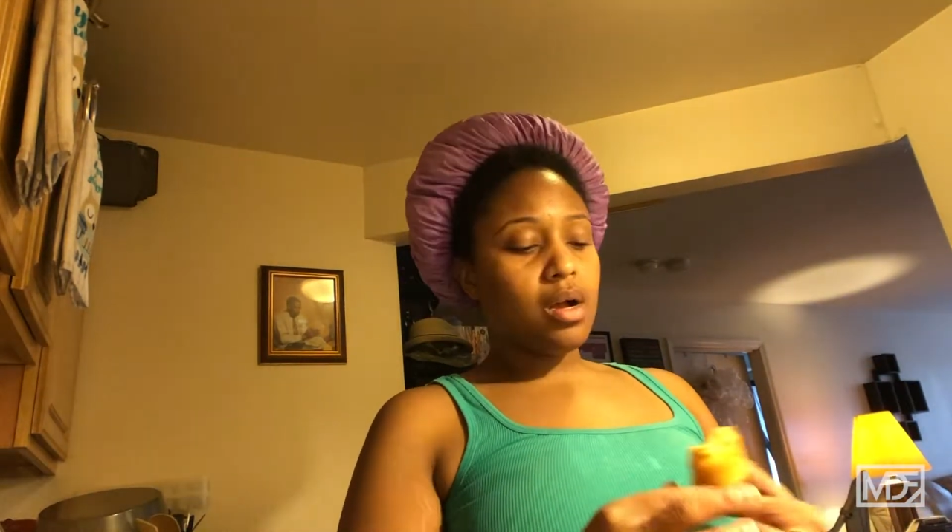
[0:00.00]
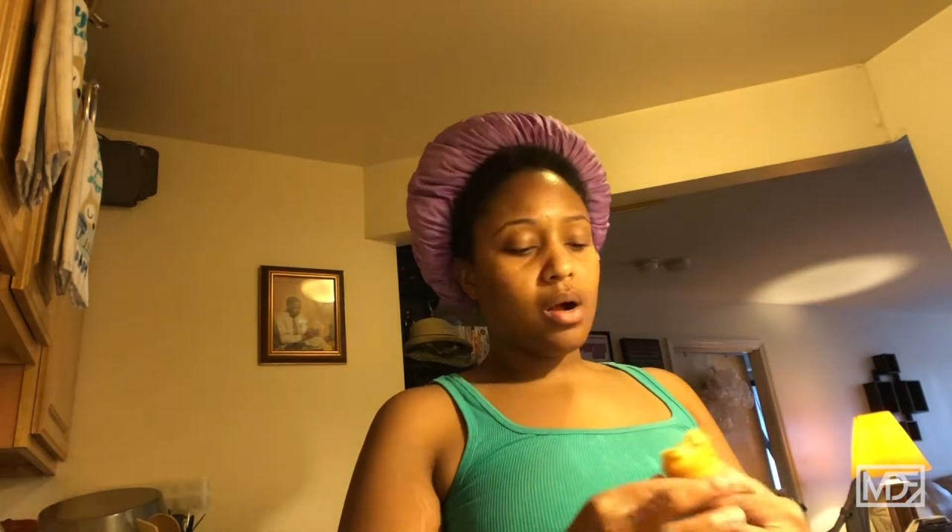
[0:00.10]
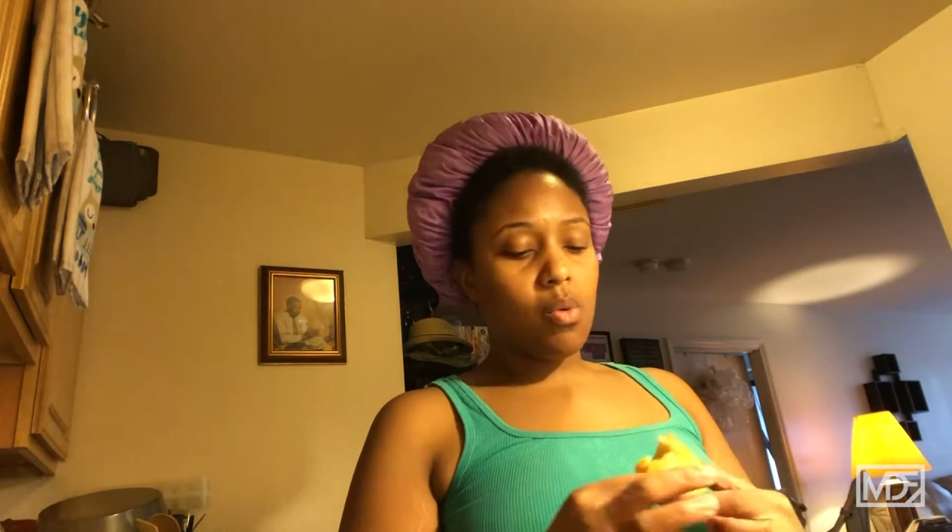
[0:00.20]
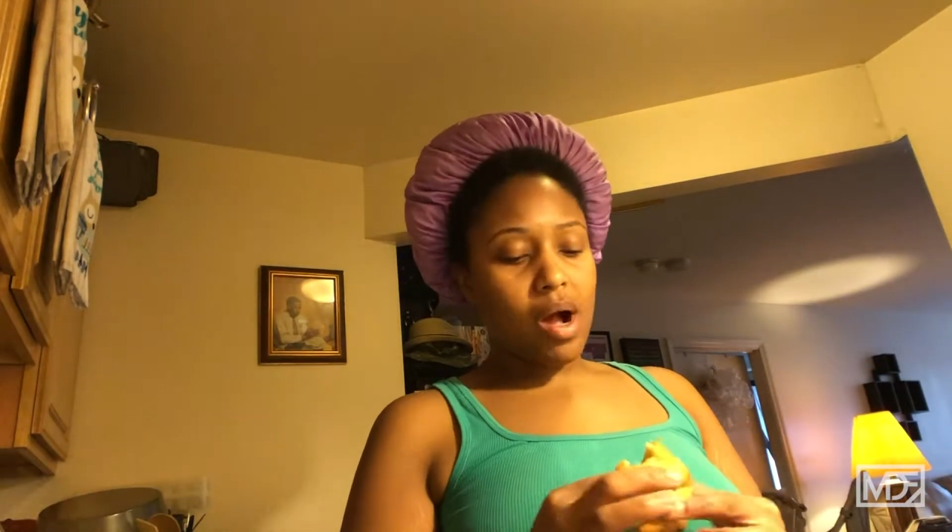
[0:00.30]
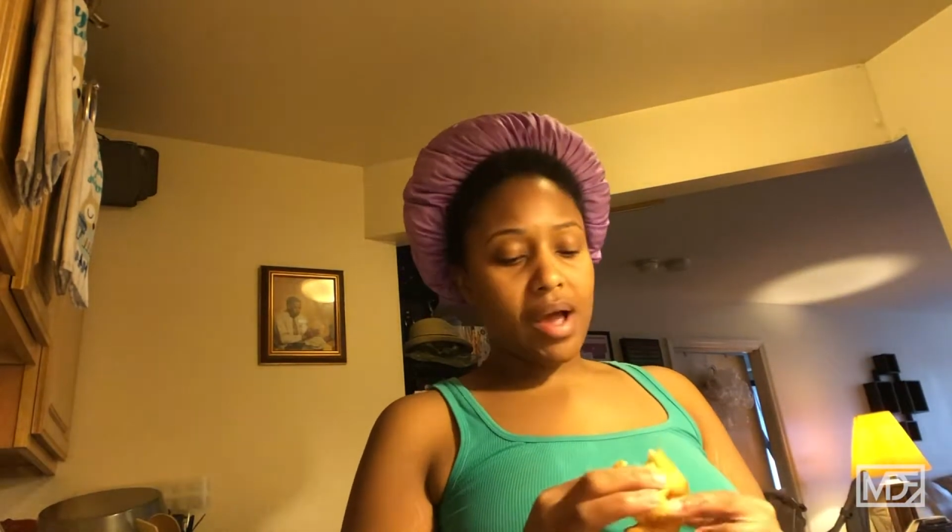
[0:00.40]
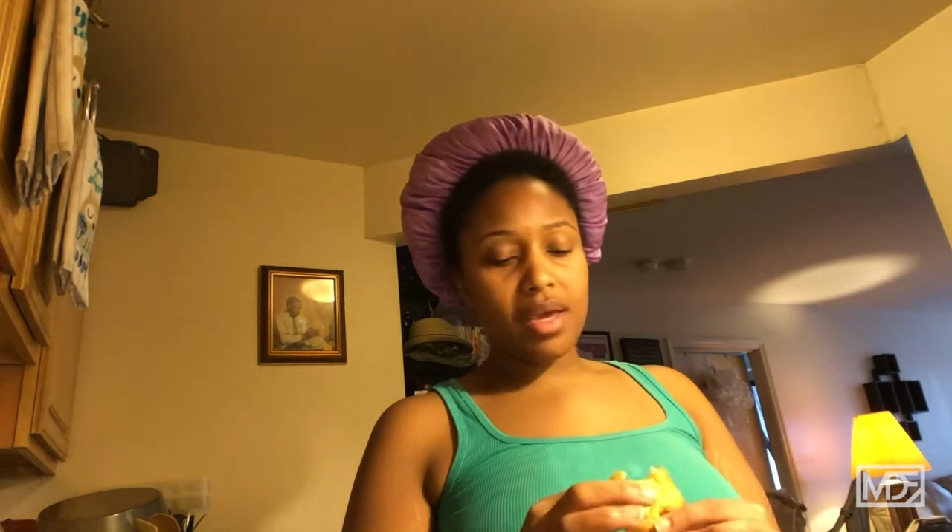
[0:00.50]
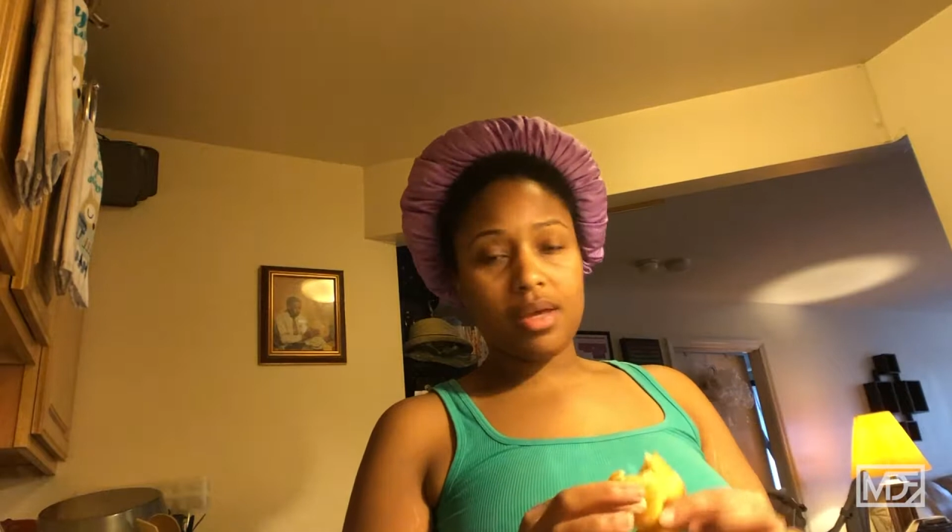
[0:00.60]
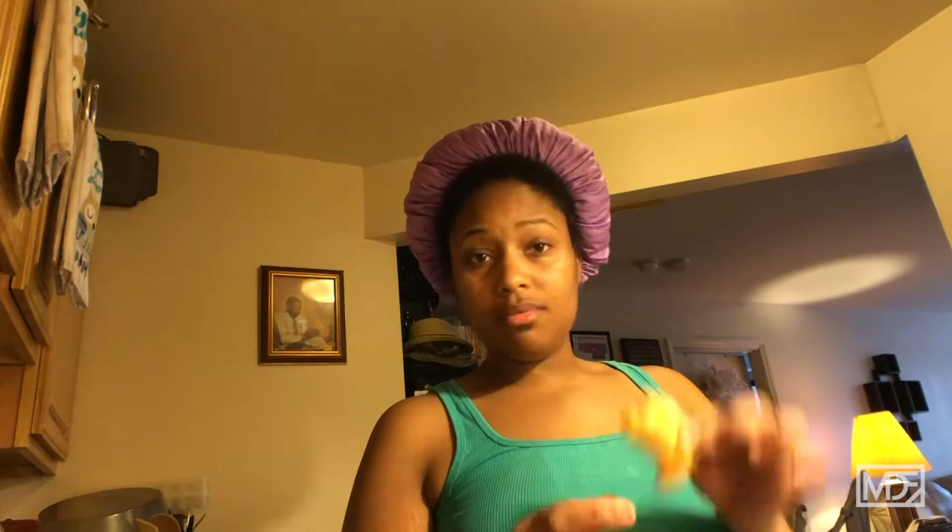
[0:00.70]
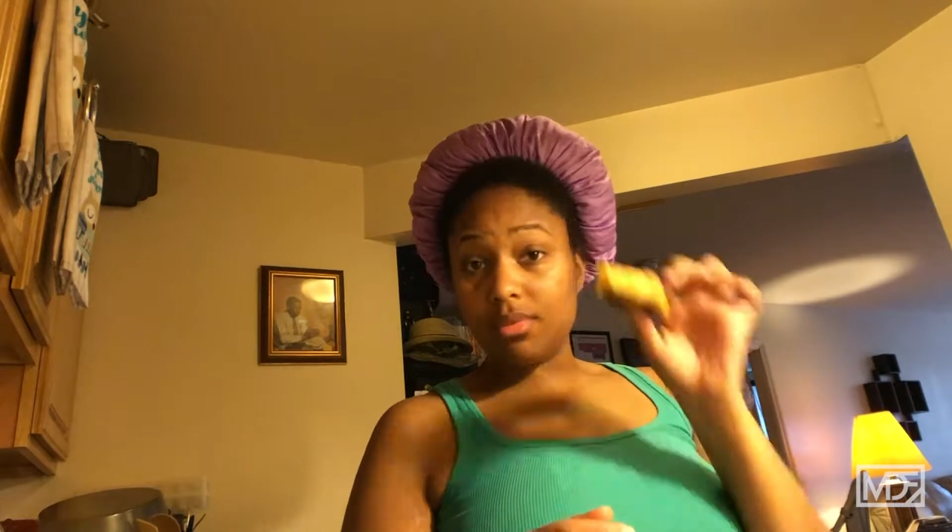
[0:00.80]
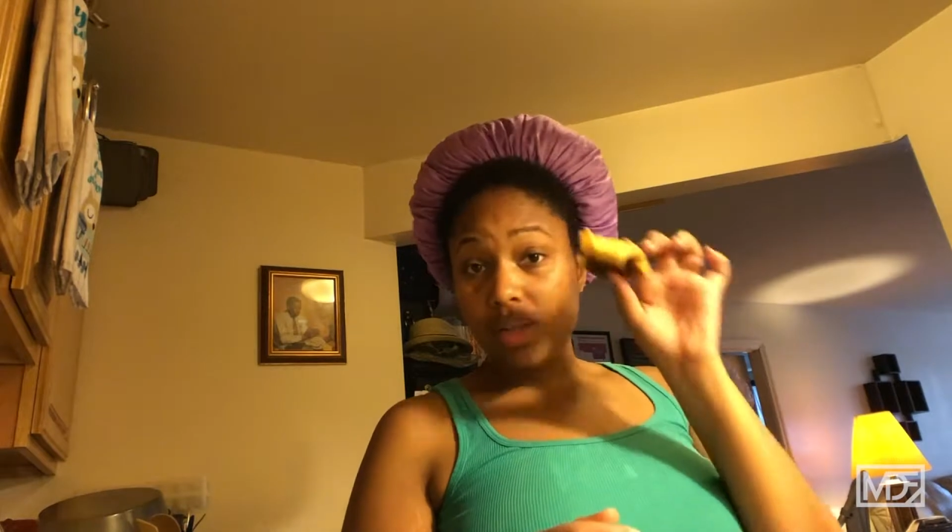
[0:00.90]

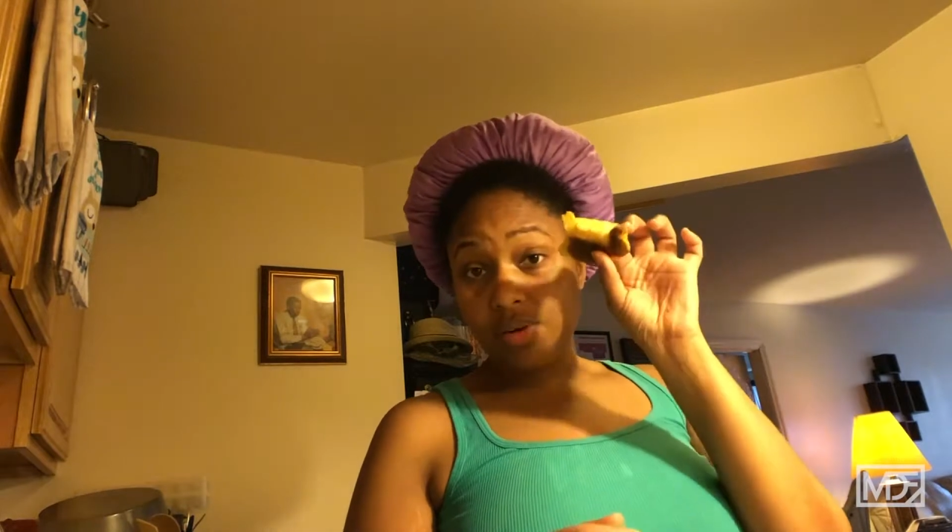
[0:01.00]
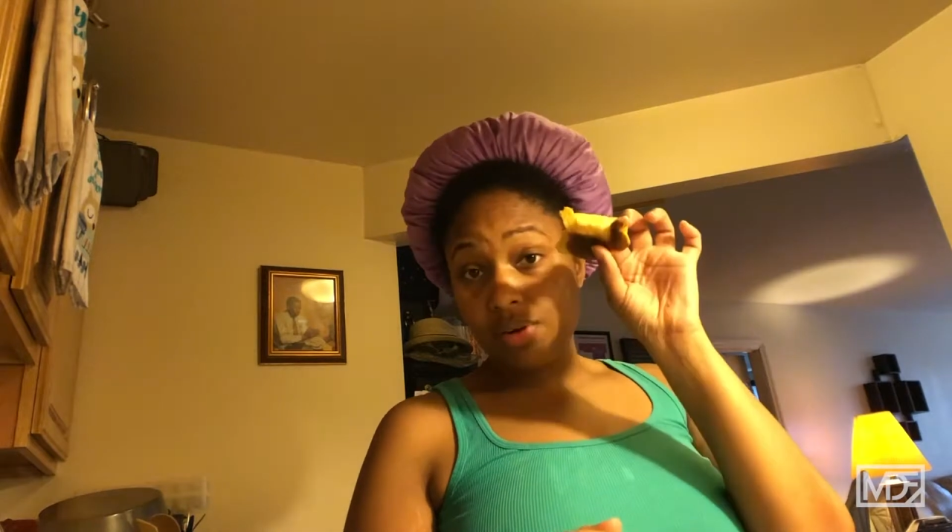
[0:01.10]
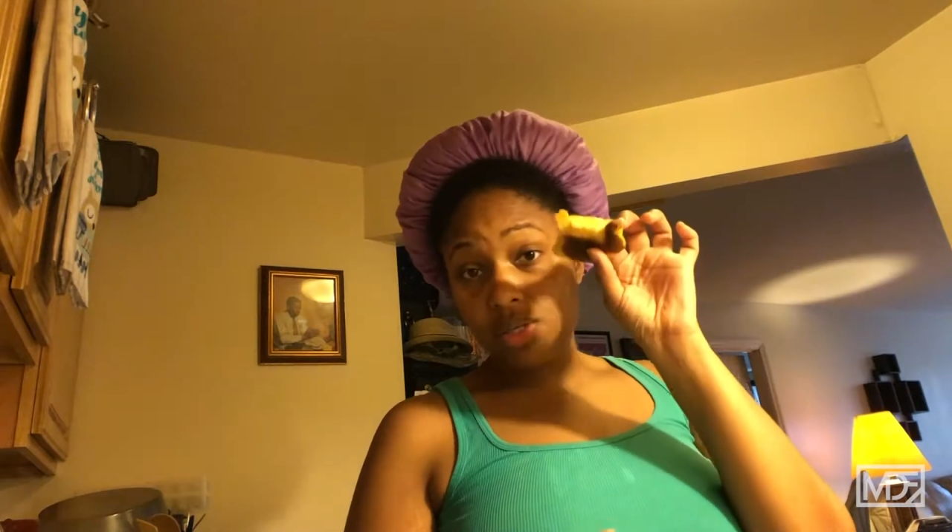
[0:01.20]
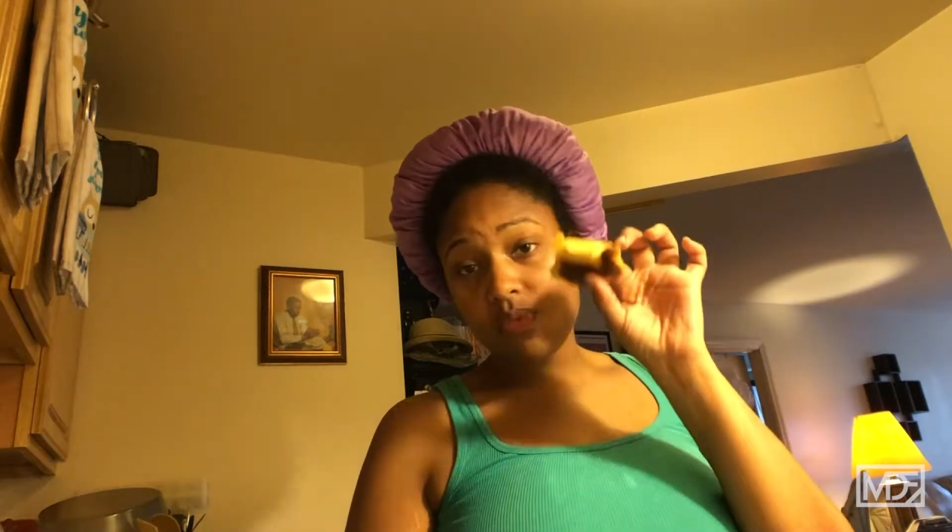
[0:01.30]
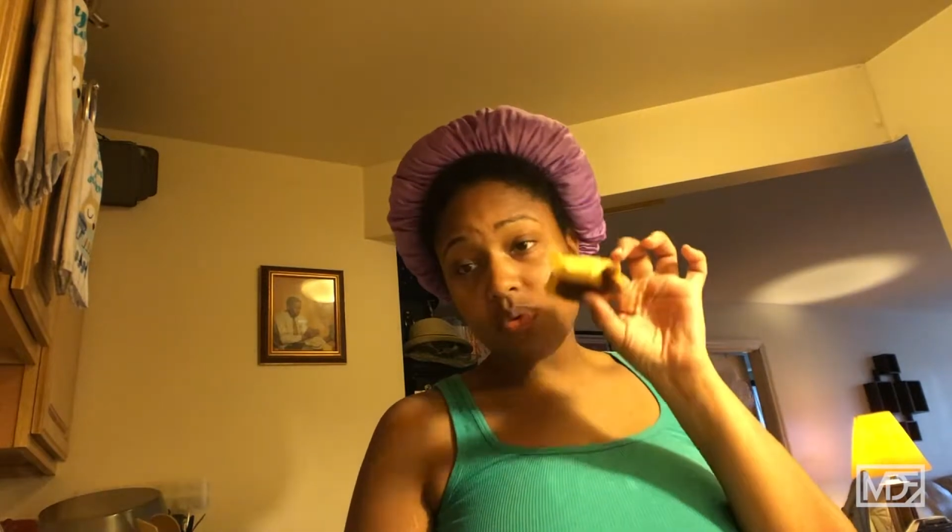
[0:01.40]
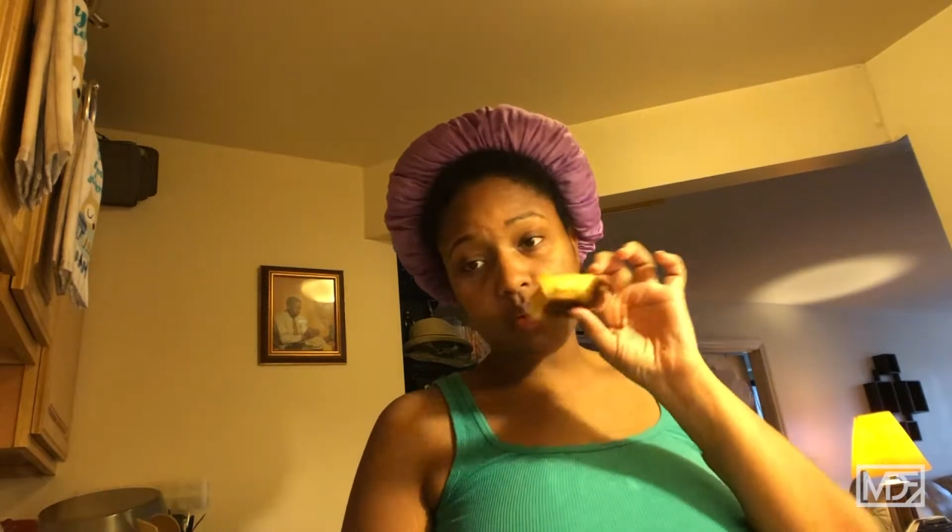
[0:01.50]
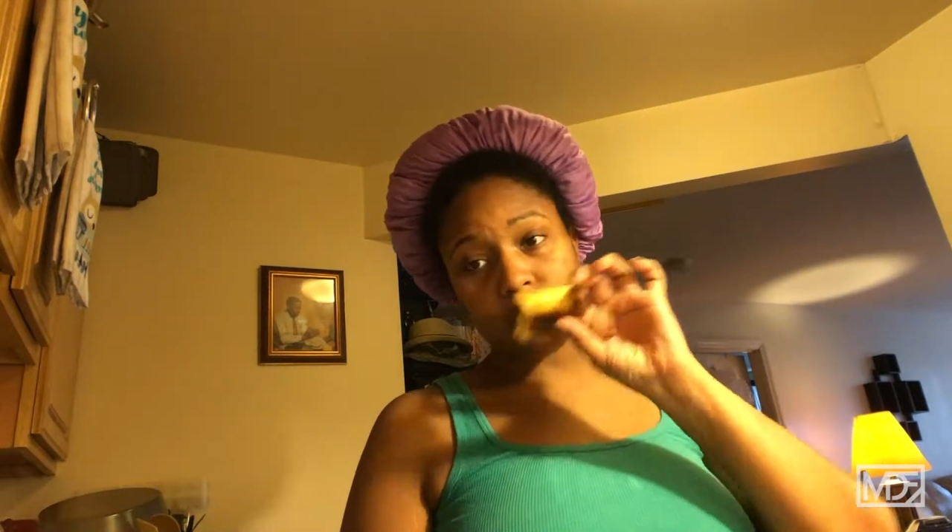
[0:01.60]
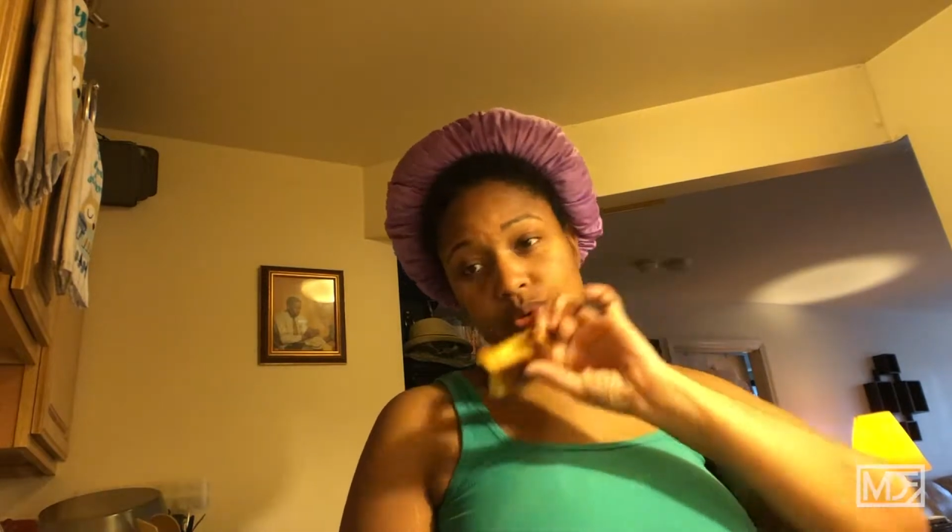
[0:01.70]
Hawaiian like crescent rolls,